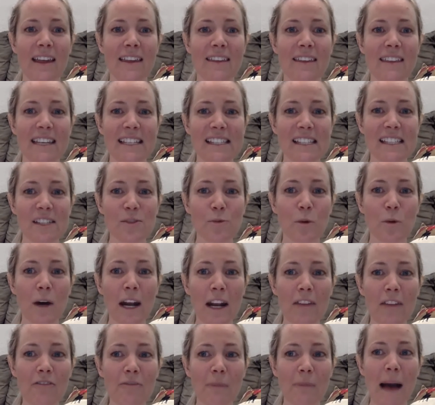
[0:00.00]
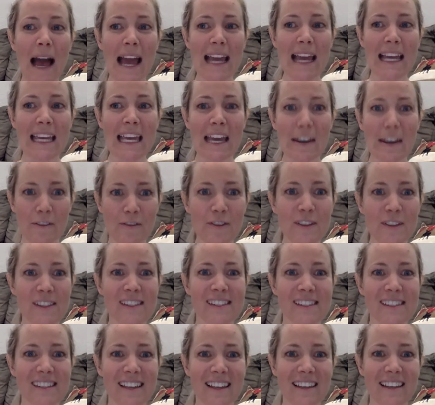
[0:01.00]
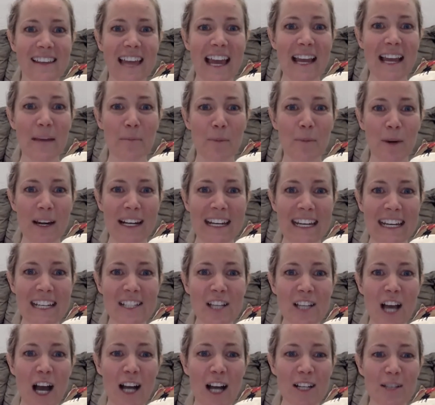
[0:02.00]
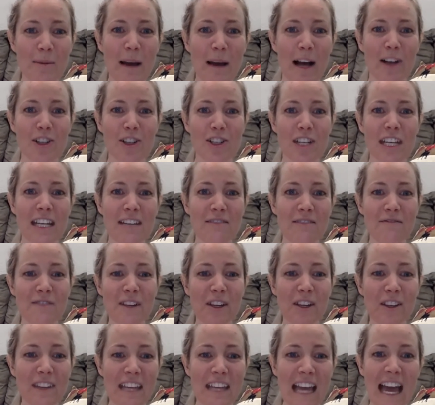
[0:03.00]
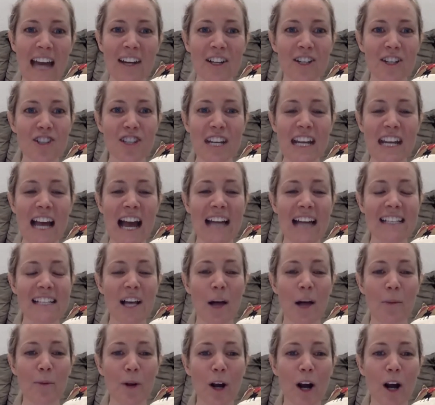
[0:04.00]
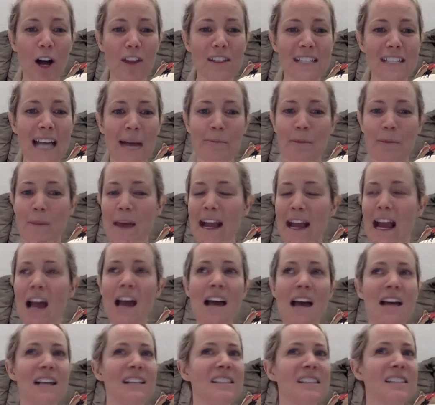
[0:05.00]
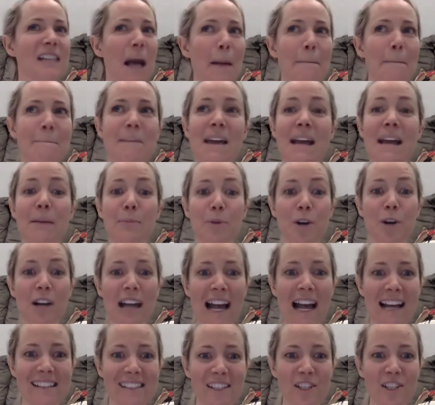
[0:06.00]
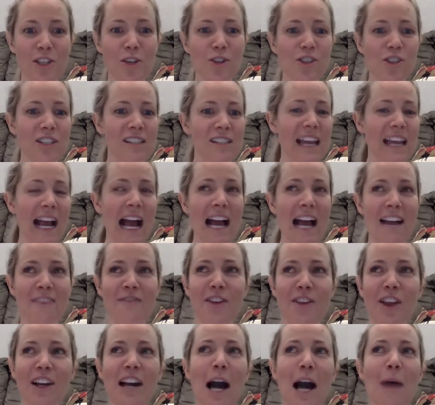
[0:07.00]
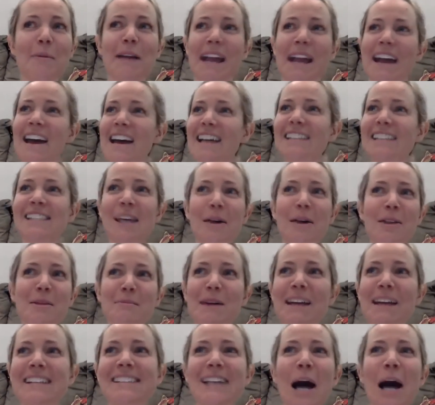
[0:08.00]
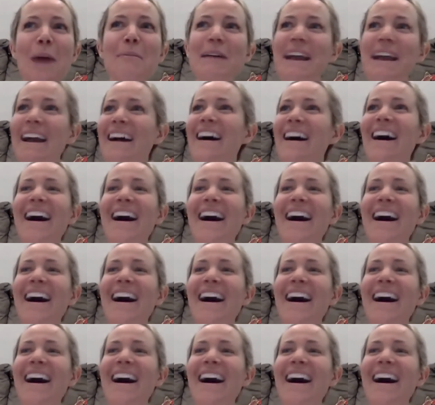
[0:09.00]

This is one of my gifts. Like Brittany talked about, she can feel the energy. I tell Brooke all the time, I'm like, something big. Brooke has it too. She's like, I can feel it coming. Something big's coming.